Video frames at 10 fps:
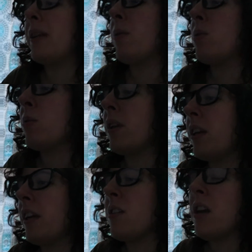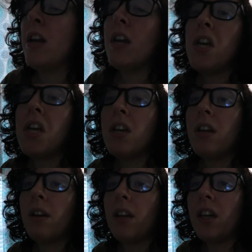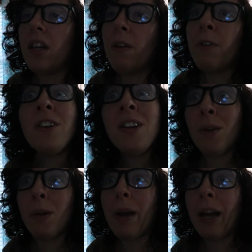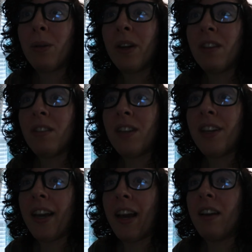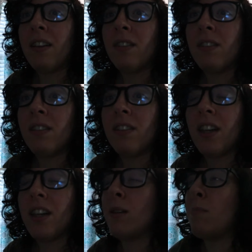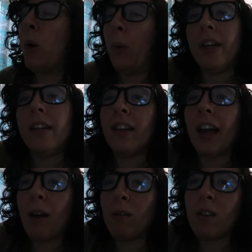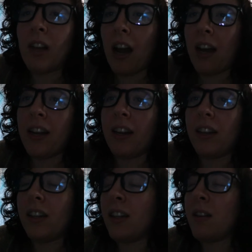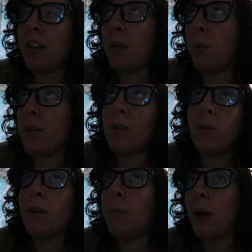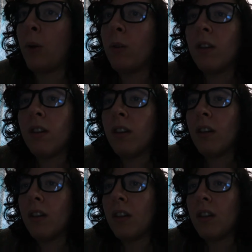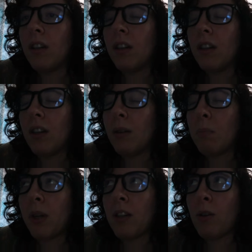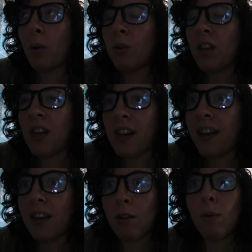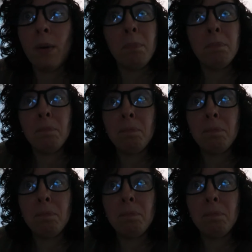But that was really nice. If you can hear in the background, yeah, he's mowing outside. He said he wasn't going to mow, but his OCD gets to him.